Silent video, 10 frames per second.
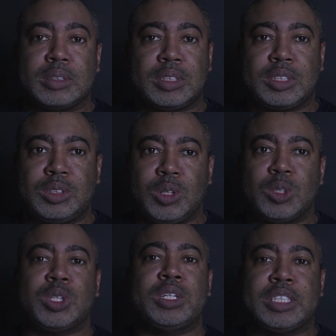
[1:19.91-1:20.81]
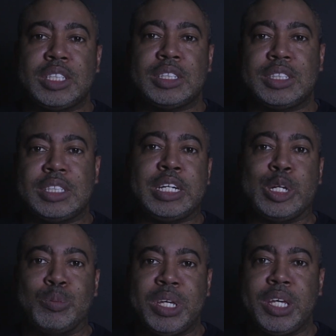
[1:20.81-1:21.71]
social
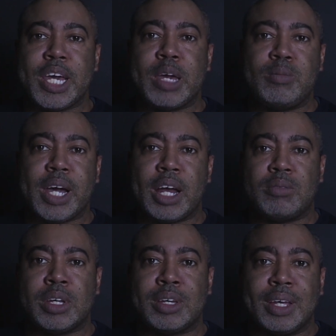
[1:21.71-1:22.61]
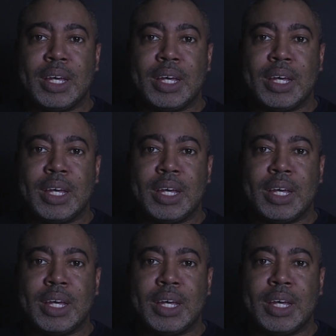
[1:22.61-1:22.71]
distancing became kind of